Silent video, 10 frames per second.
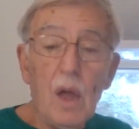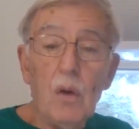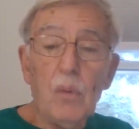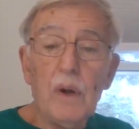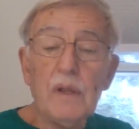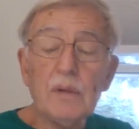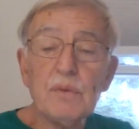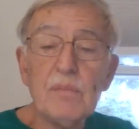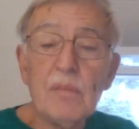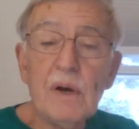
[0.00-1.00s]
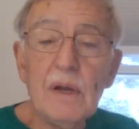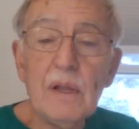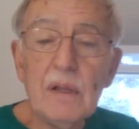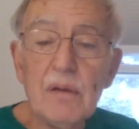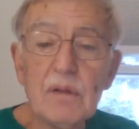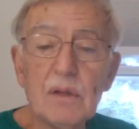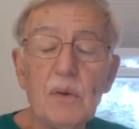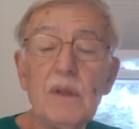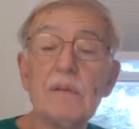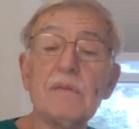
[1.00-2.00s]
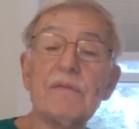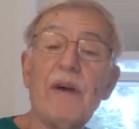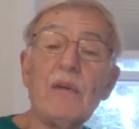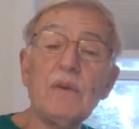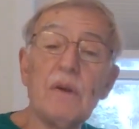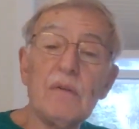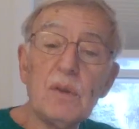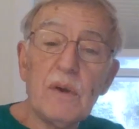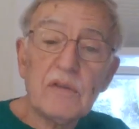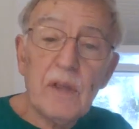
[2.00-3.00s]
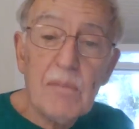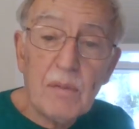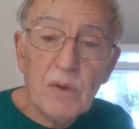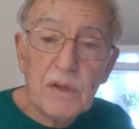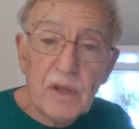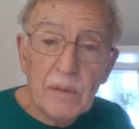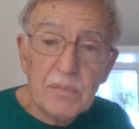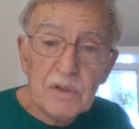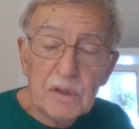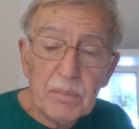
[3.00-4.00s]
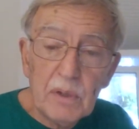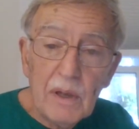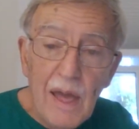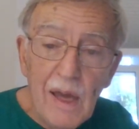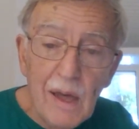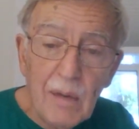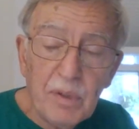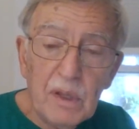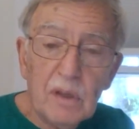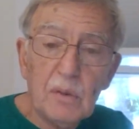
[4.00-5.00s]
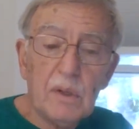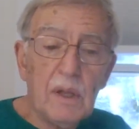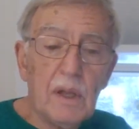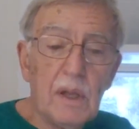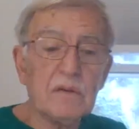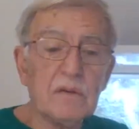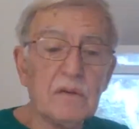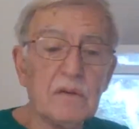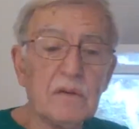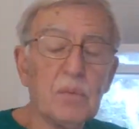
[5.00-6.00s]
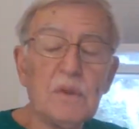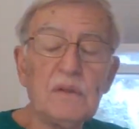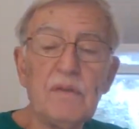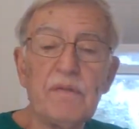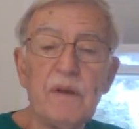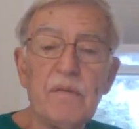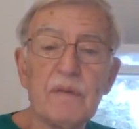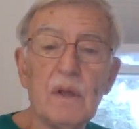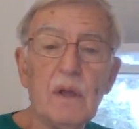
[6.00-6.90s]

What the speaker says: Wanting to remind Tony, founder of the USA Memory Championship, and happy to announce that our 25th